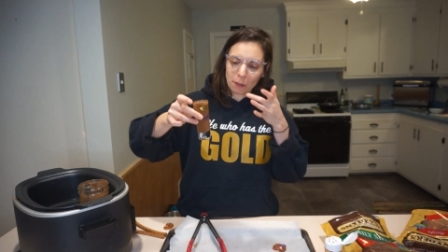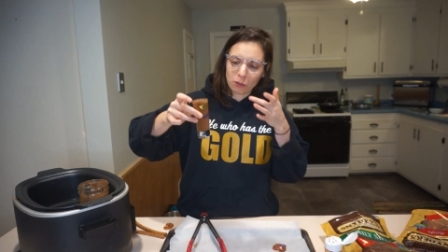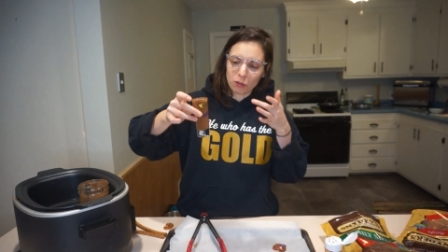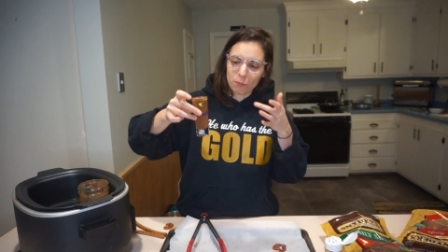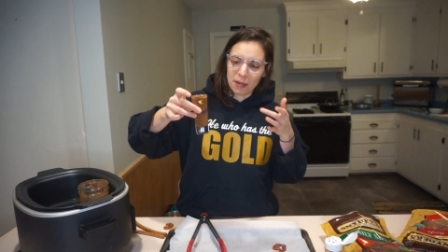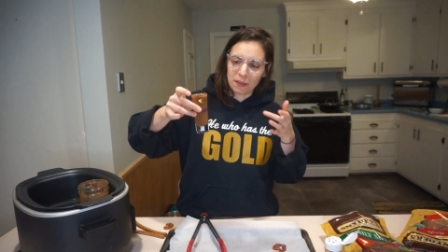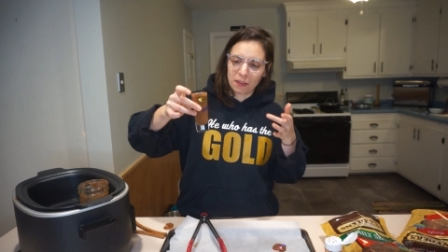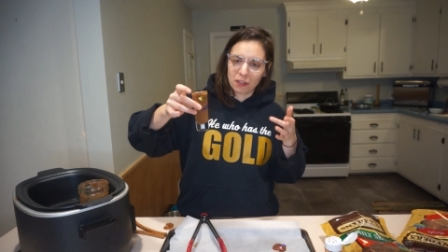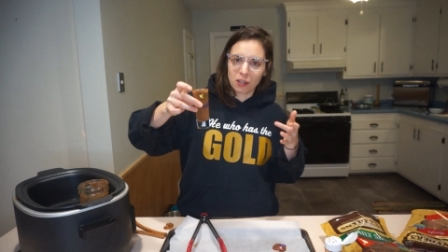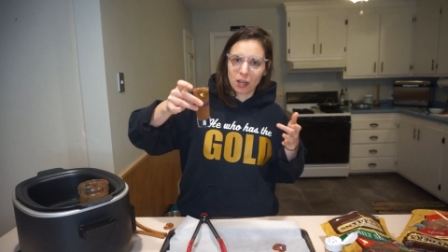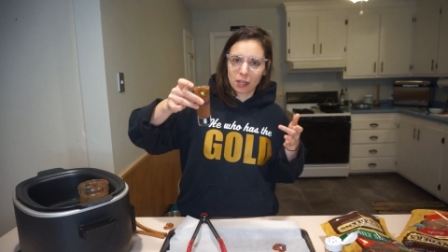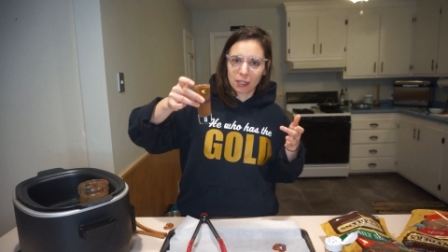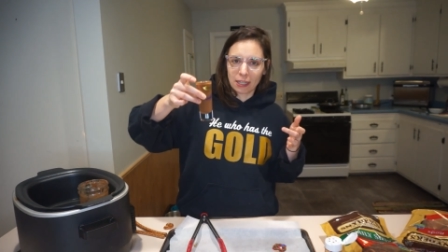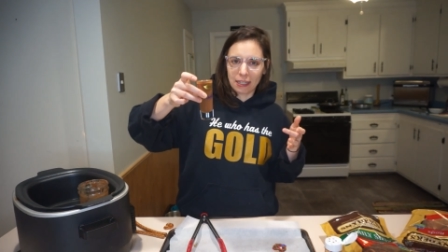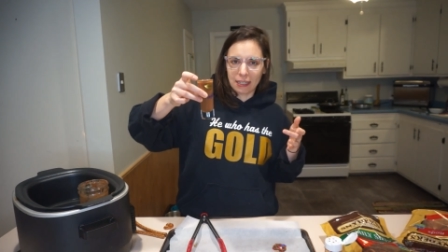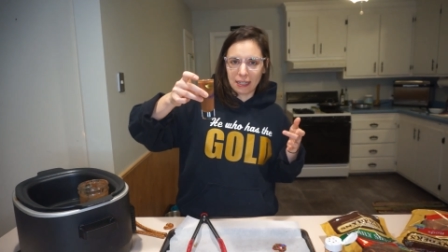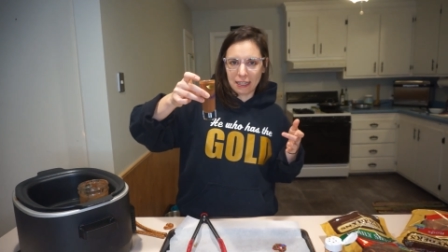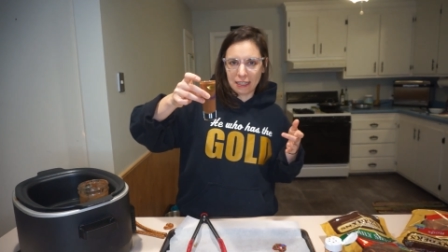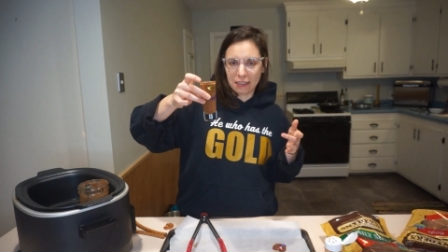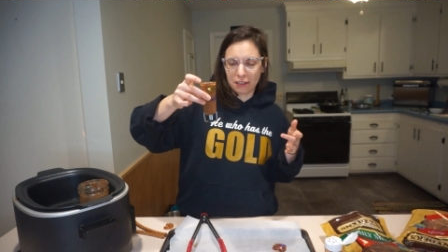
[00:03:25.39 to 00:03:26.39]
to make the
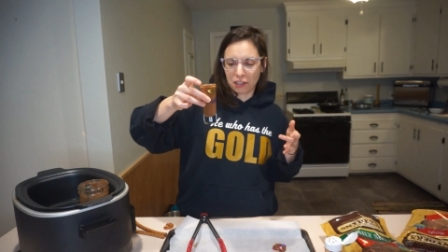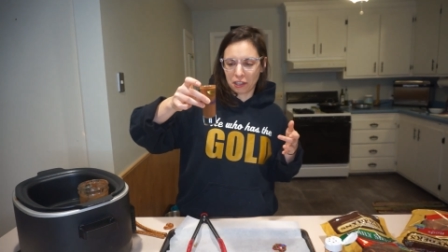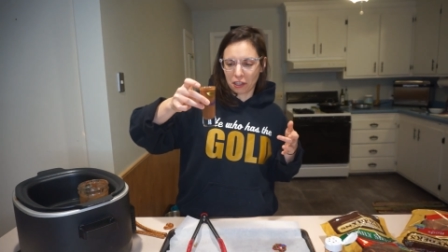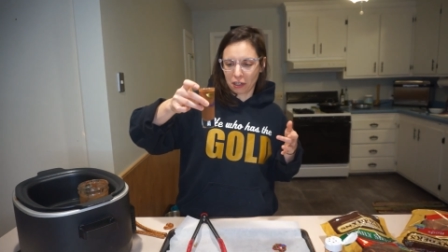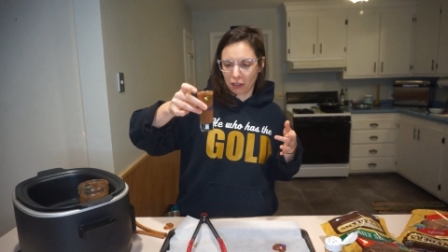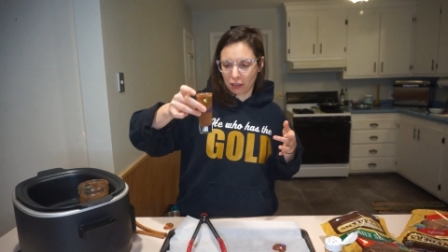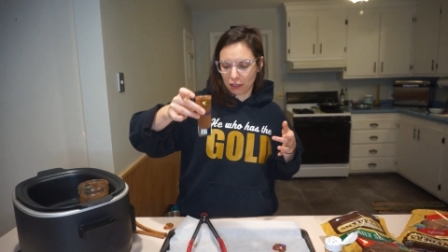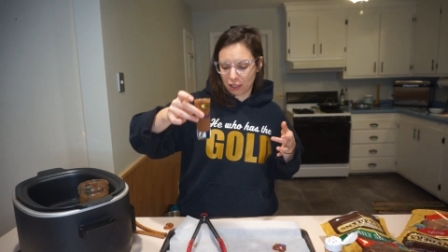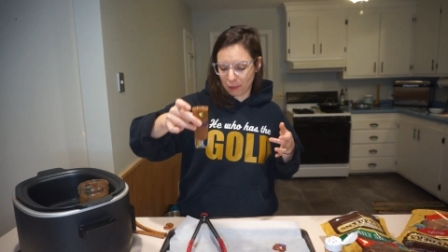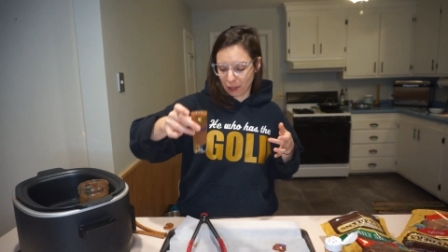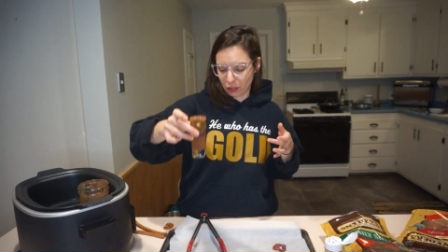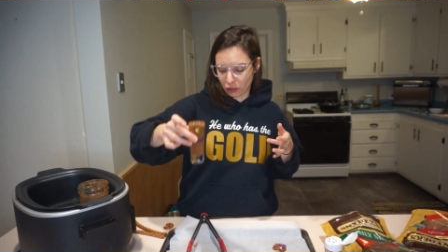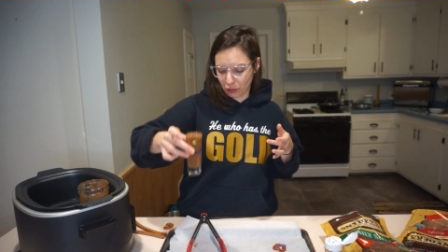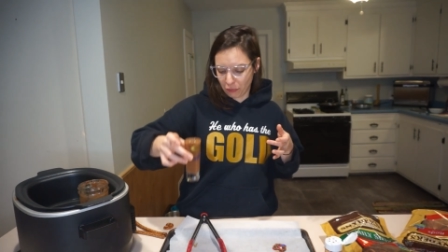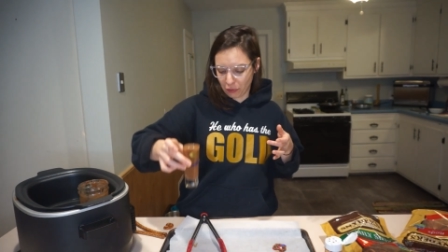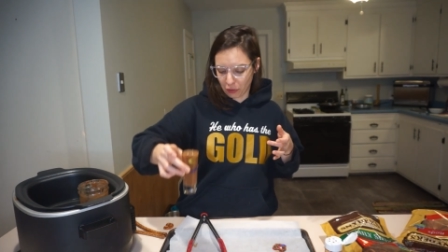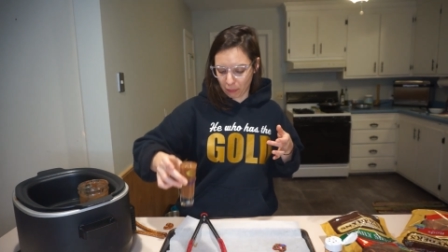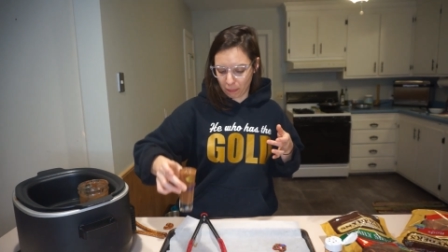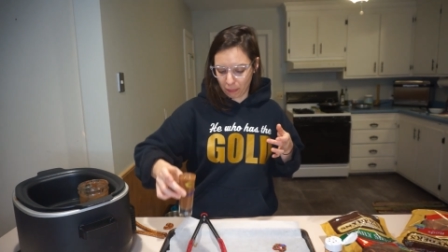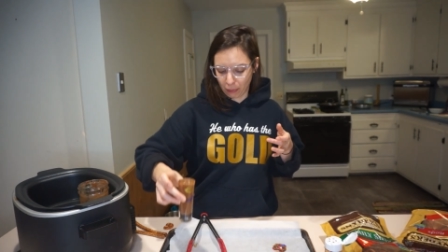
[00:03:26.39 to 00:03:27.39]
dunking easier, especially
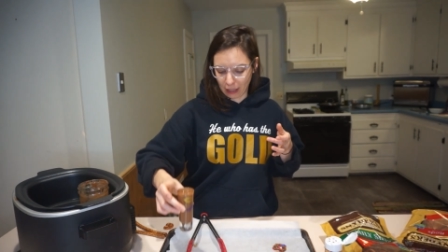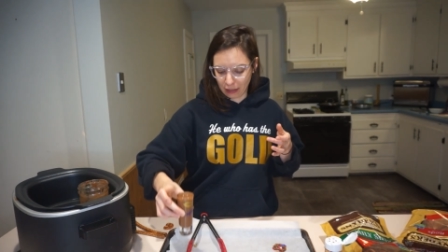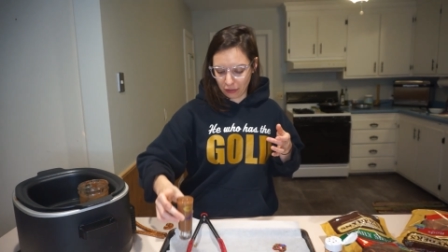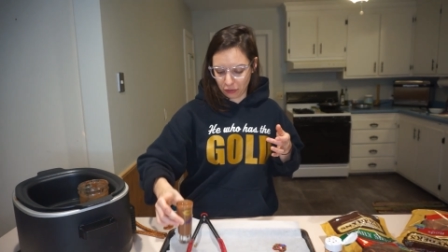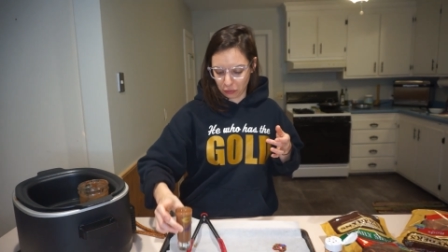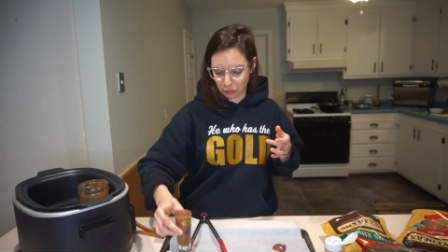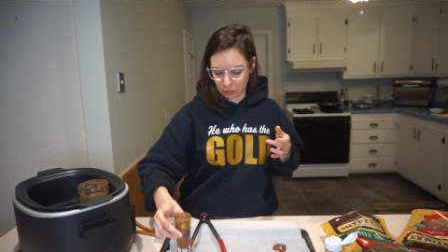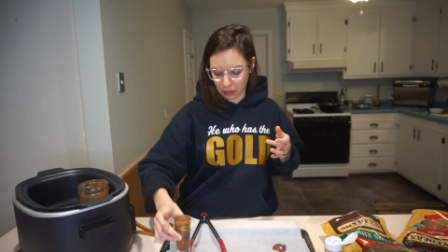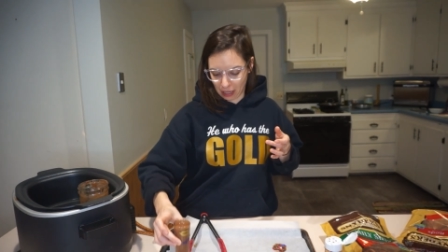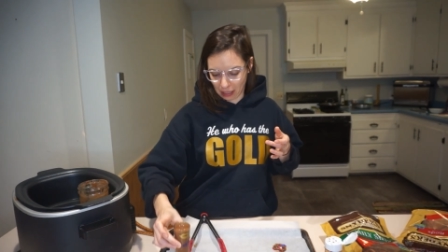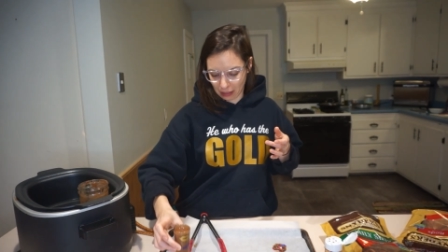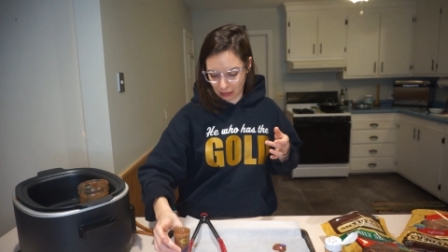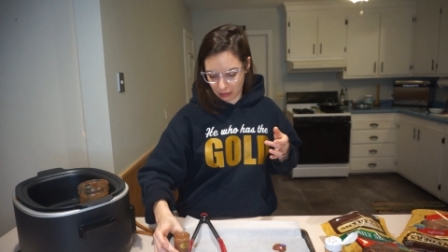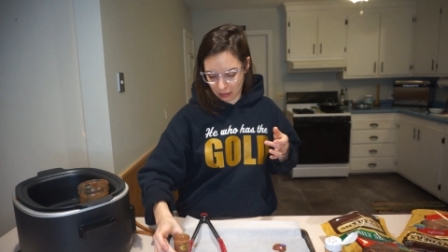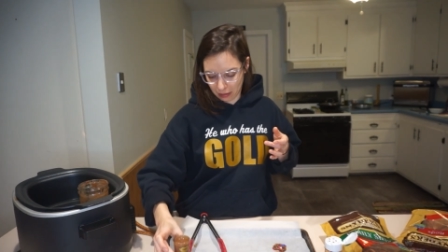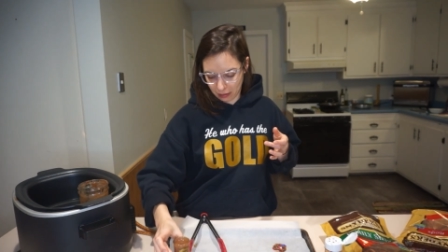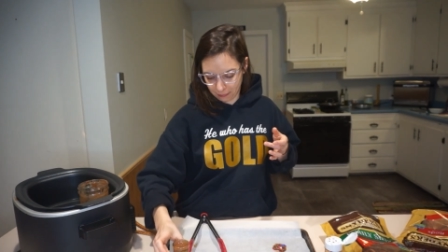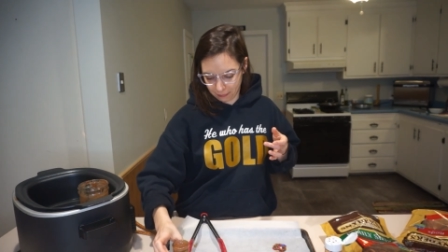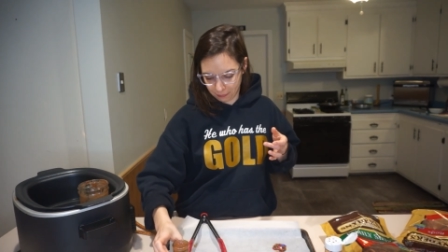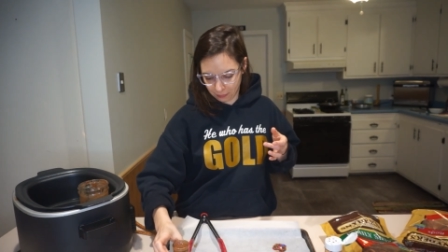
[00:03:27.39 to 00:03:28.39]
for the pretzel
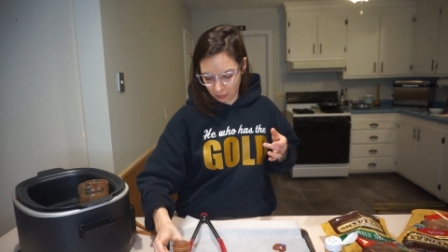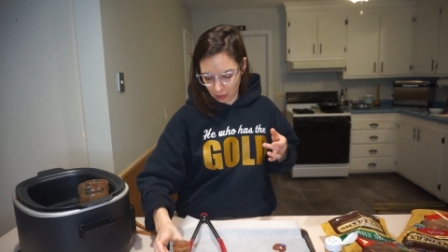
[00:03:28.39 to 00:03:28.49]
rods.